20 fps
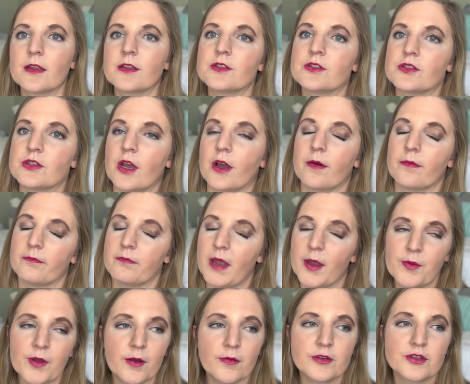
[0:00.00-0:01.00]
so
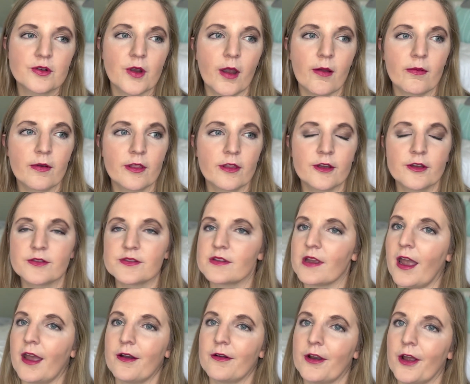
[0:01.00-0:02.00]
maybe I would try one of those.
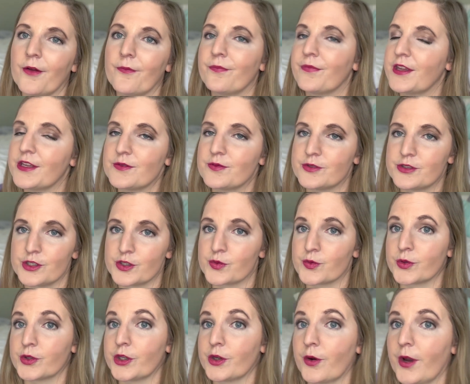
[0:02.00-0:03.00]
I don't know. This was just
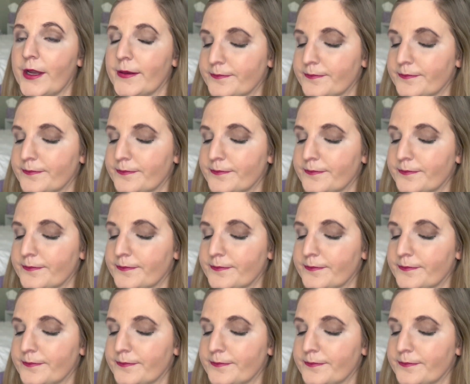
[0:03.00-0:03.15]
really great.